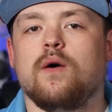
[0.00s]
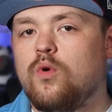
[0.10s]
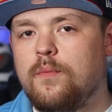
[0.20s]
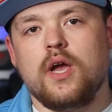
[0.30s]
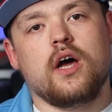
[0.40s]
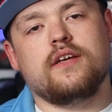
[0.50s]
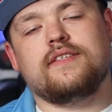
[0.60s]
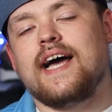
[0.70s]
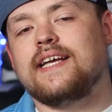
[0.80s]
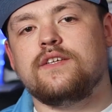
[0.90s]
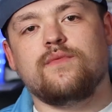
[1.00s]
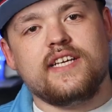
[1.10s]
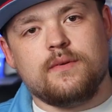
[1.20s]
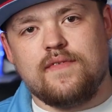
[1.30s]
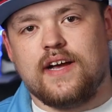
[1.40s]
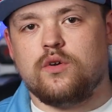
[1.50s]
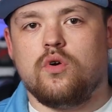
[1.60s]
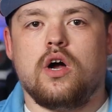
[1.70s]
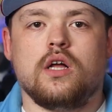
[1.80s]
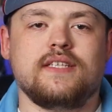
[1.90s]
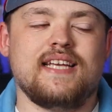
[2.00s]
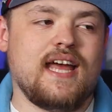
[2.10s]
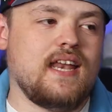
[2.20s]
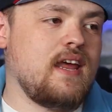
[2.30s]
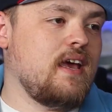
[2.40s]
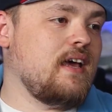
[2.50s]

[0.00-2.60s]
I will be honest, that's the reason we've had no content.